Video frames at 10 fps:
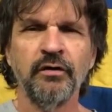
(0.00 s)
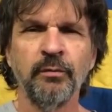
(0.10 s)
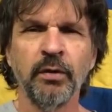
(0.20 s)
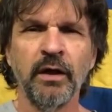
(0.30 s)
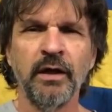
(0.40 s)

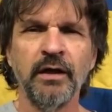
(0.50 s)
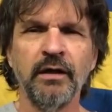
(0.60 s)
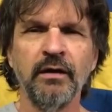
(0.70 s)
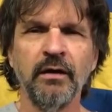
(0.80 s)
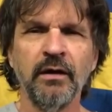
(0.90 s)

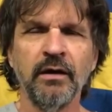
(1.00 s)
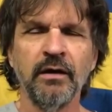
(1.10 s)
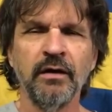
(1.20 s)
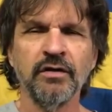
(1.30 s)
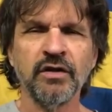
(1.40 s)
play
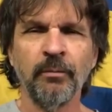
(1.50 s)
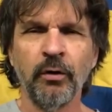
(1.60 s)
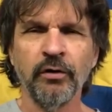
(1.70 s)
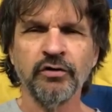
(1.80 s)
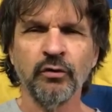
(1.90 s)
in some
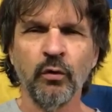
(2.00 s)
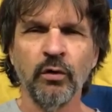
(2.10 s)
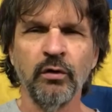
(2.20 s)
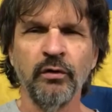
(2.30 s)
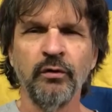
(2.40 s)
parts of the
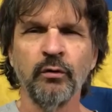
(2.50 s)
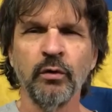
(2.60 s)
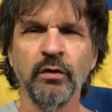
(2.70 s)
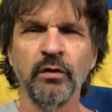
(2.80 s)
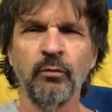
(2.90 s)
world that
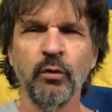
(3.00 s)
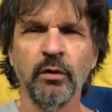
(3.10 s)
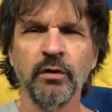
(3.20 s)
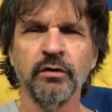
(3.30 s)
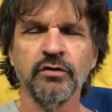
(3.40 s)
were a little more